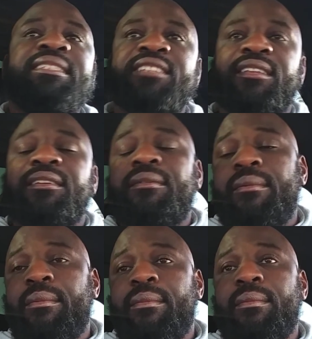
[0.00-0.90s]
each other.
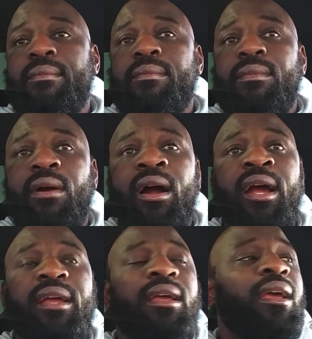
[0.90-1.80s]
All
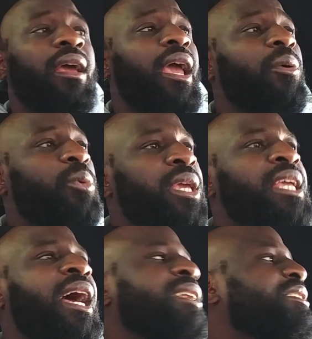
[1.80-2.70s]
right? And we
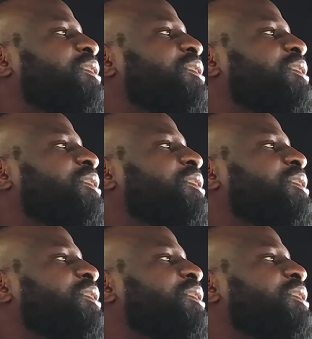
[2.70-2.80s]
have